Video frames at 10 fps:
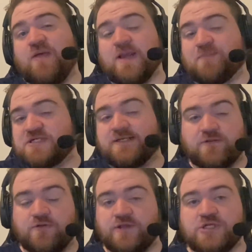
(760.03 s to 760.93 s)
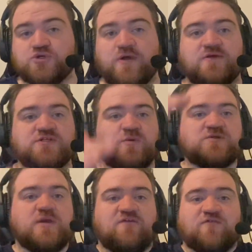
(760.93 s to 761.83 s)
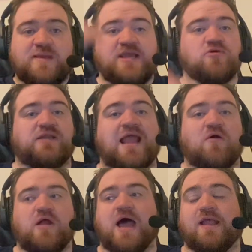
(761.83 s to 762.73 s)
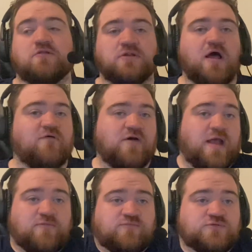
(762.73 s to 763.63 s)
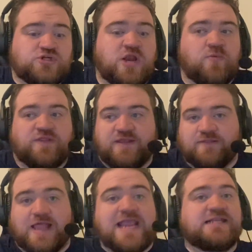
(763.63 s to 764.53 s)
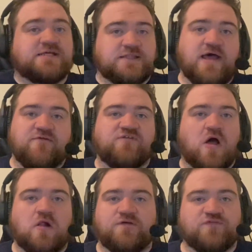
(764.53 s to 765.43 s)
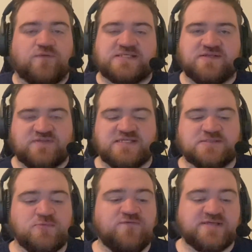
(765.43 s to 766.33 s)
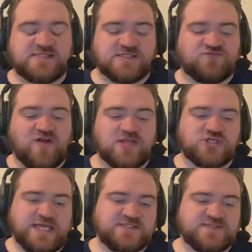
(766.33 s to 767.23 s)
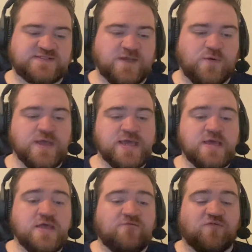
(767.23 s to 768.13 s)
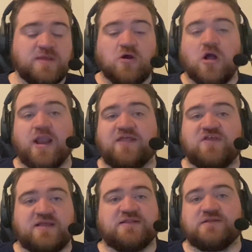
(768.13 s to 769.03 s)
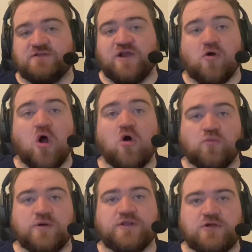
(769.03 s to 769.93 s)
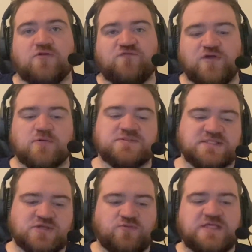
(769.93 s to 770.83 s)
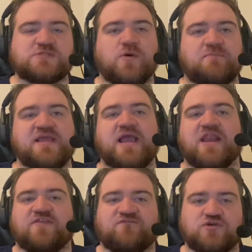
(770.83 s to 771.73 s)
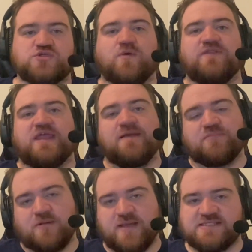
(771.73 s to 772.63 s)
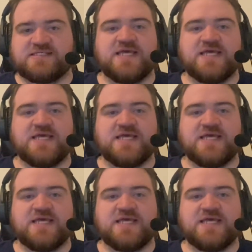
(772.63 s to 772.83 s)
particularly enjoy those. Once we get from here down, I genuinely like to love all of the rest of these movies in this franchise, and so from here on, I think they're all really good films. And so this one being kind of the first one that implements,